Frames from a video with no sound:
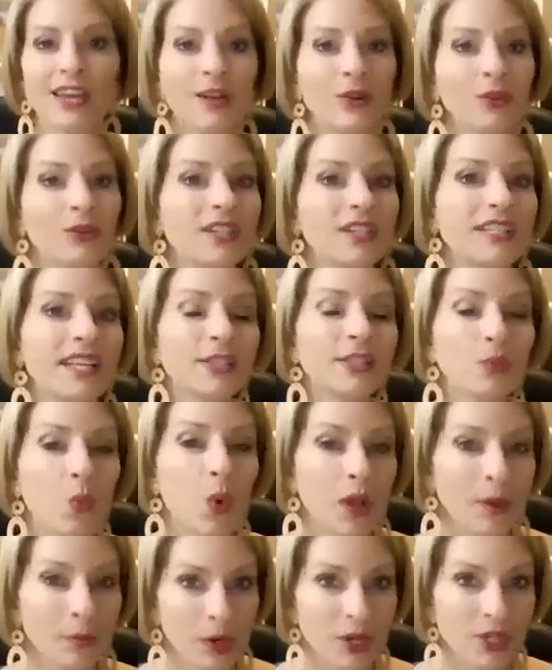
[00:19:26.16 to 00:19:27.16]
it only takes
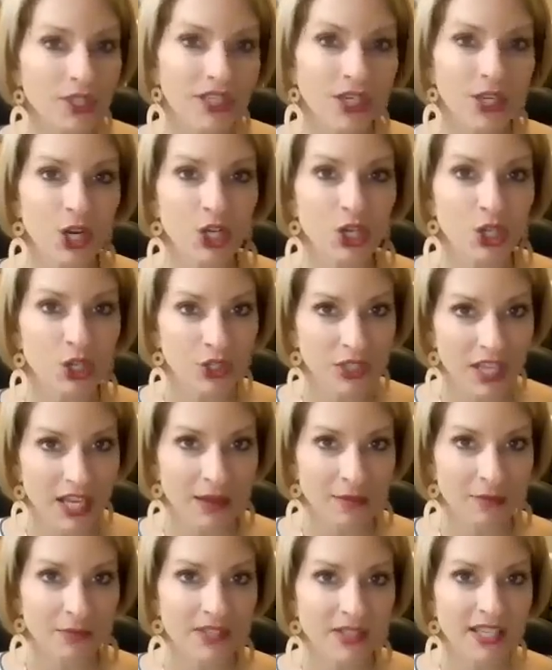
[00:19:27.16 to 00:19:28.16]
one person on your
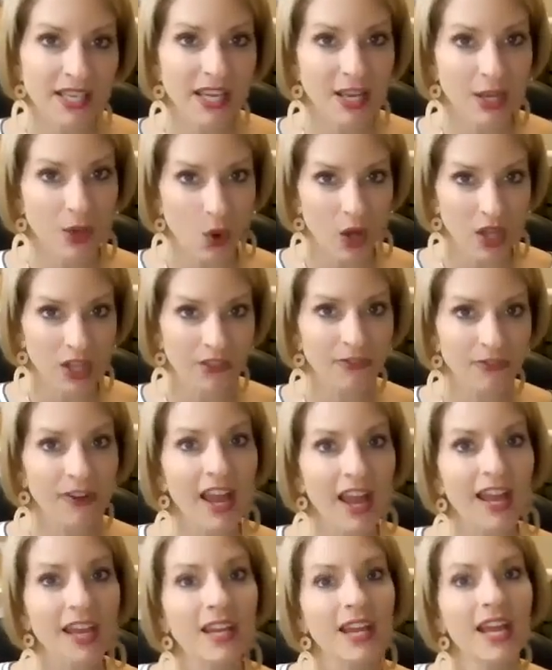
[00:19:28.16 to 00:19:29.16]
team to get
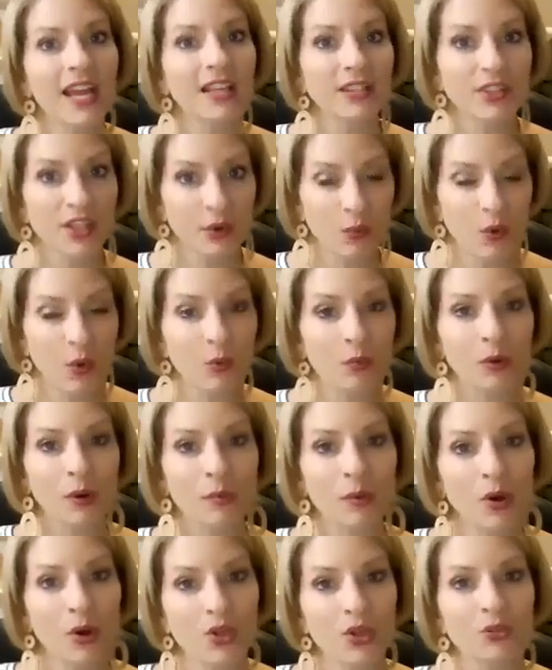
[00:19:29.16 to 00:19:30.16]
qualified that will
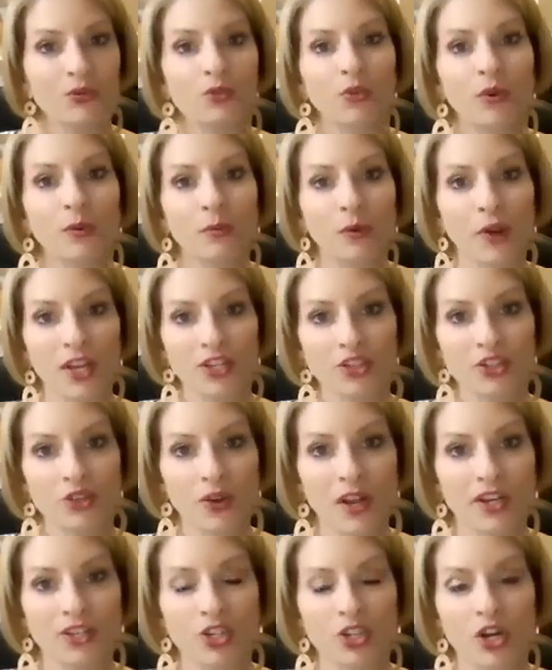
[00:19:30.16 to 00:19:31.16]
promote you to a branch
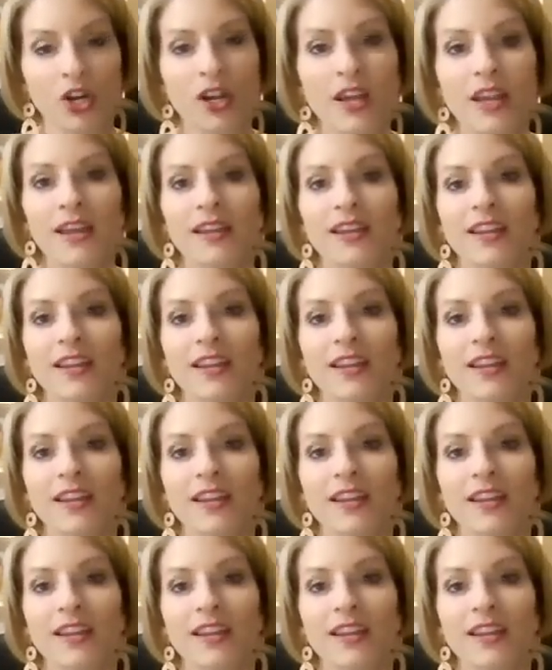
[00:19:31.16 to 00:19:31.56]
director,